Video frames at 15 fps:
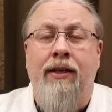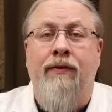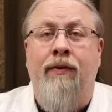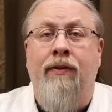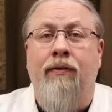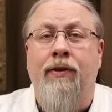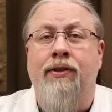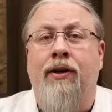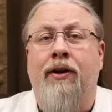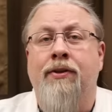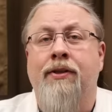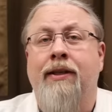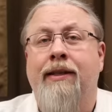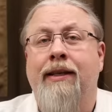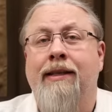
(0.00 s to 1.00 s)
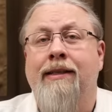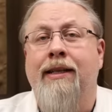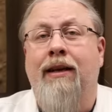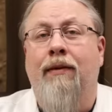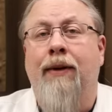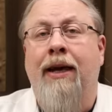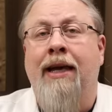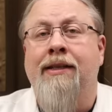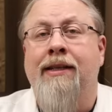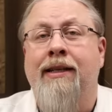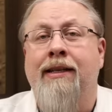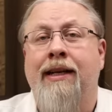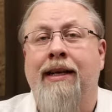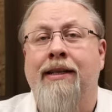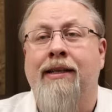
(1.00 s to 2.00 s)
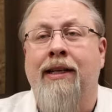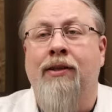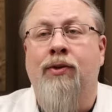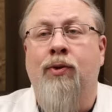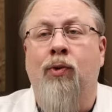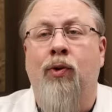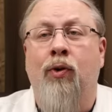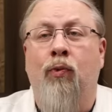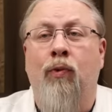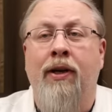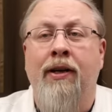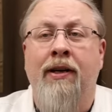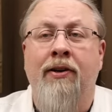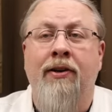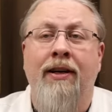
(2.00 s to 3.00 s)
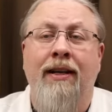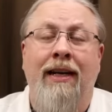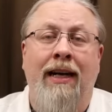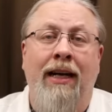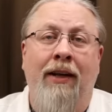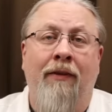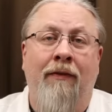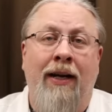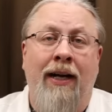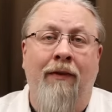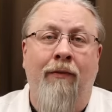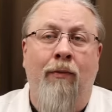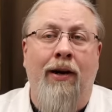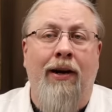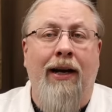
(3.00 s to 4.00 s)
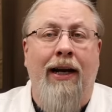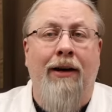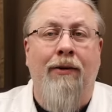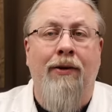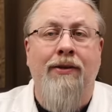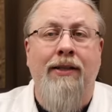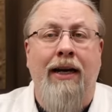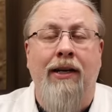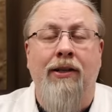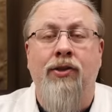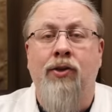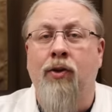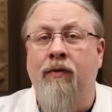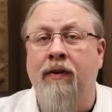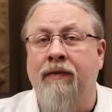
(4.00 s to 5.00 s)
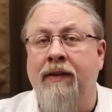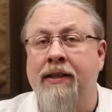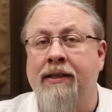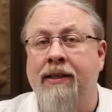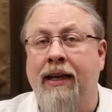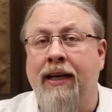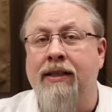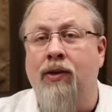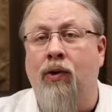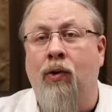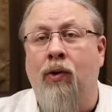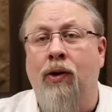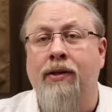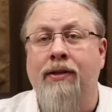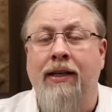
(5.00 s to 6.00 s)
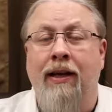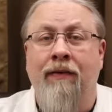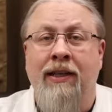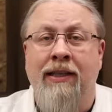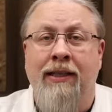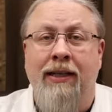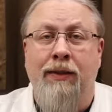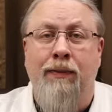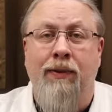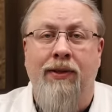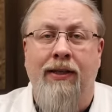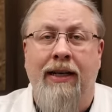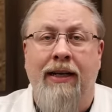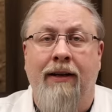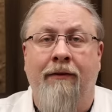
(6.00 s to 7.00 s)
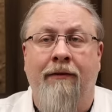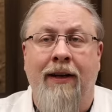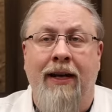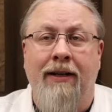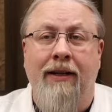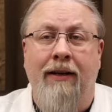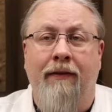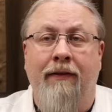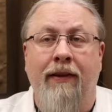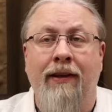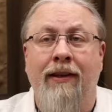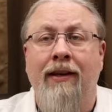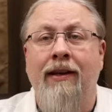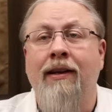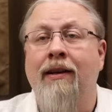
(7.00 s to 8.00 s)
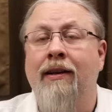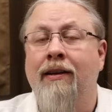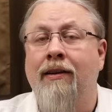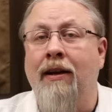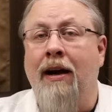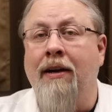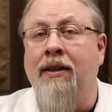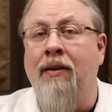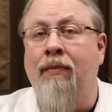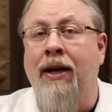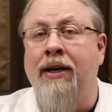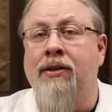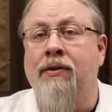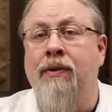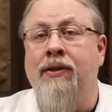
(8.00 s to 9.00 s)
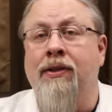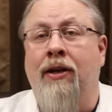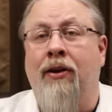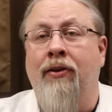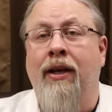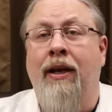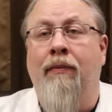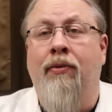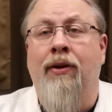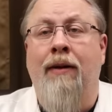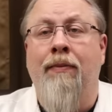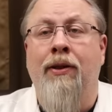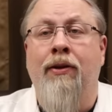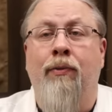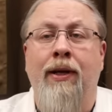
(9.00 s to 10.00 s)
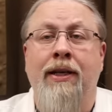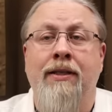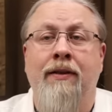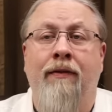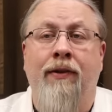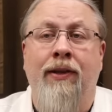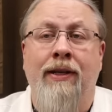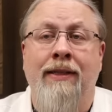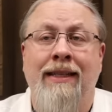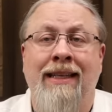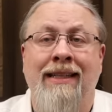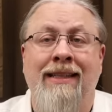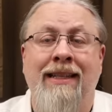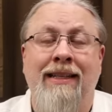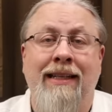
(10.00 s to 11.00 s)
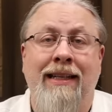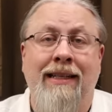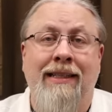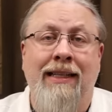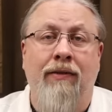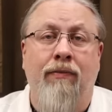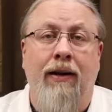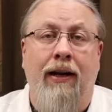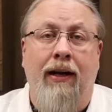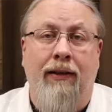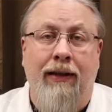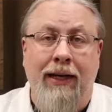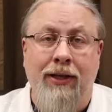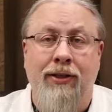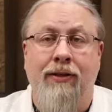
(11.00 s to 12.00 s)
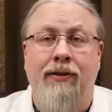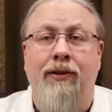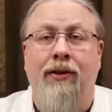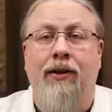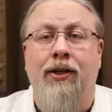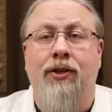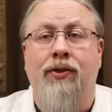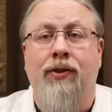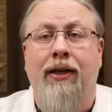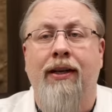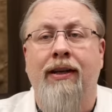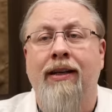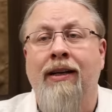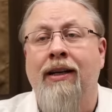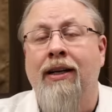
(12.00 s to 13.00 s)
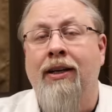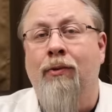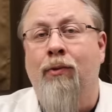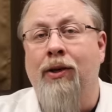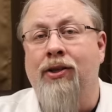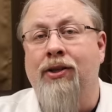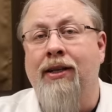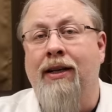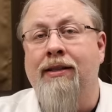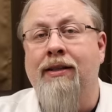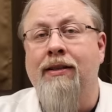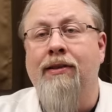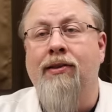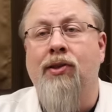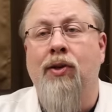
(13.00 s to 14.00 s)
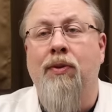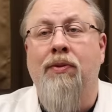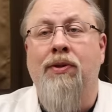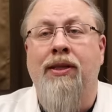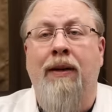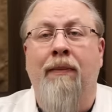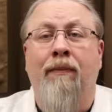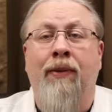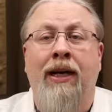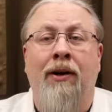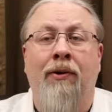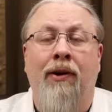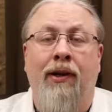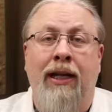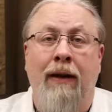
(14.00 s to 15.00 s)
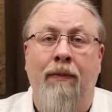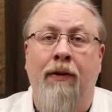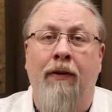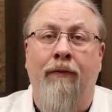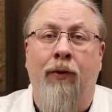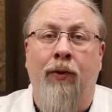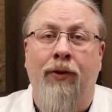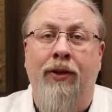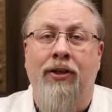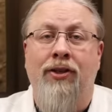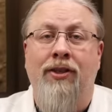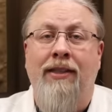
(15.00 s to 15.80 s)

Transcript: As for the results of the DC capacity test, it scored 195 watt hours out of 256, or 76% effective. Not the best result, and probably the reason for this is the DC regulation circuitry, which does consume some power to keep the voltage